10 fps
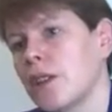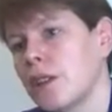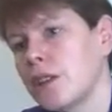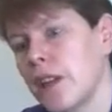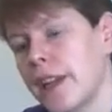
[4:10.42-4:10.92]

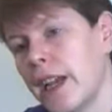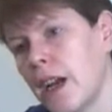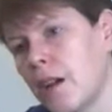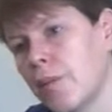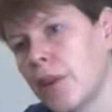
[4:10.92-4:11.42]
to link
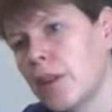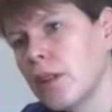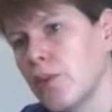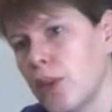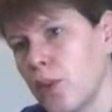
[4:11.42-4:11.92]
up
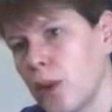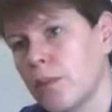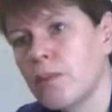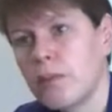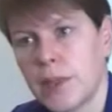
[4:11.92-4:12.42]
with
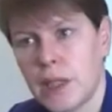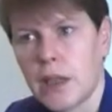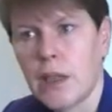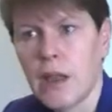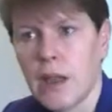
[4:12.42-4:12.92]
one
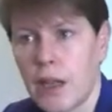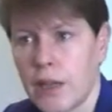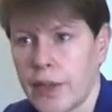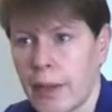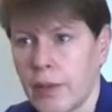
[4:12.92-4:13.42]
particular kind
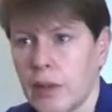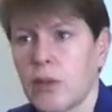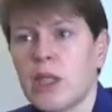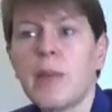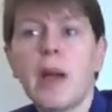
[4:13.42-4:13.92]
of chemical,
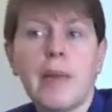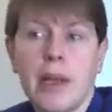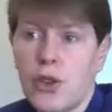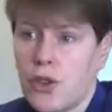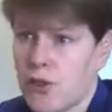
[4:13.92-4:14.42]
which might be a
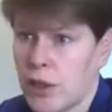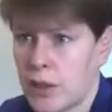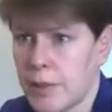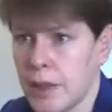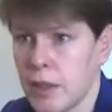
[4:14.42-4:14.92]

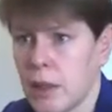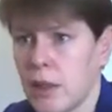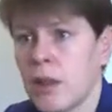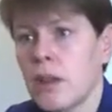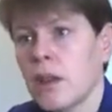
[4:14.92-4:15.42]
neurotransmitter
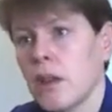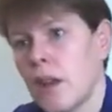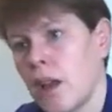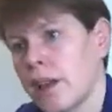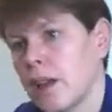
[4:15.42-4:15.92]

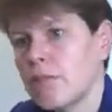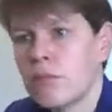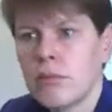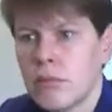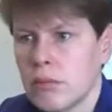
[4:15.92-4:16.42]
like
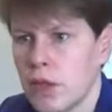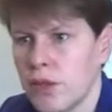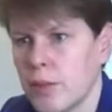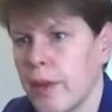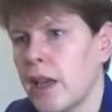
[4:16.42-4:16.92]

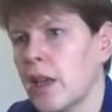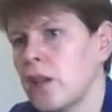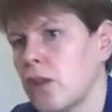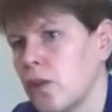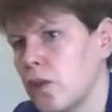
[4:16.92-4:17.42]
glutamate
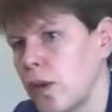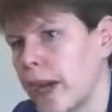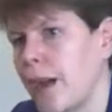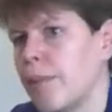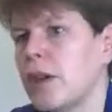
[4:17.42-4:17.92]
or
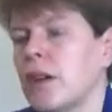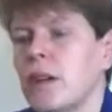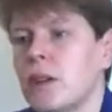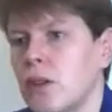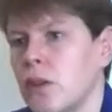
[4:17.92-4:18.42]
GABA
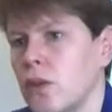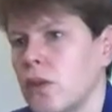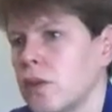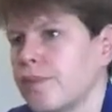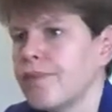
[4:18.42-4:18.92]

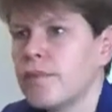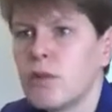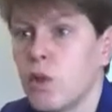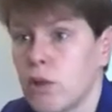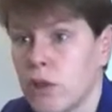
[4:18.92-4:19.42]
or
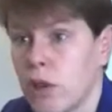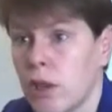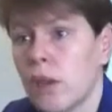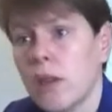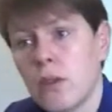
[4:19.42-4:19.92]

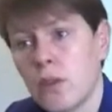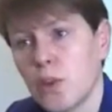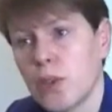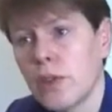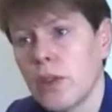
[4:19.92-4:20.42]
noradrenaline or
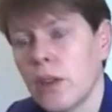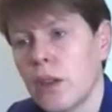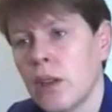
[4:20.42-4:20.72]
whatever,